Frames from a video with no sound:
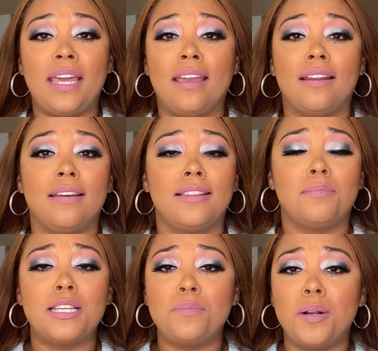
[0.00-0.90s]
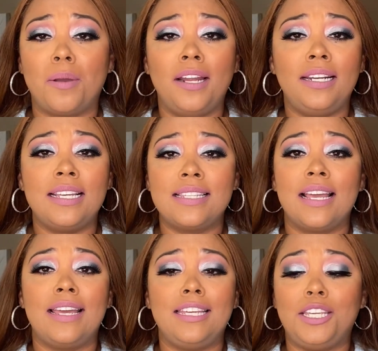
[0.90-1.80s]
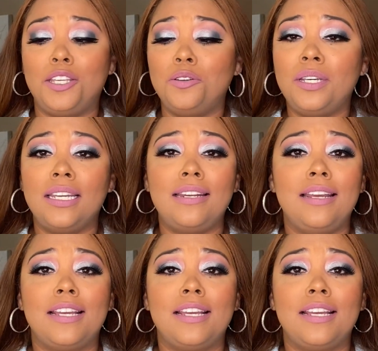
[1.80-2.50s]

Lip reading: And the best part about it is that you can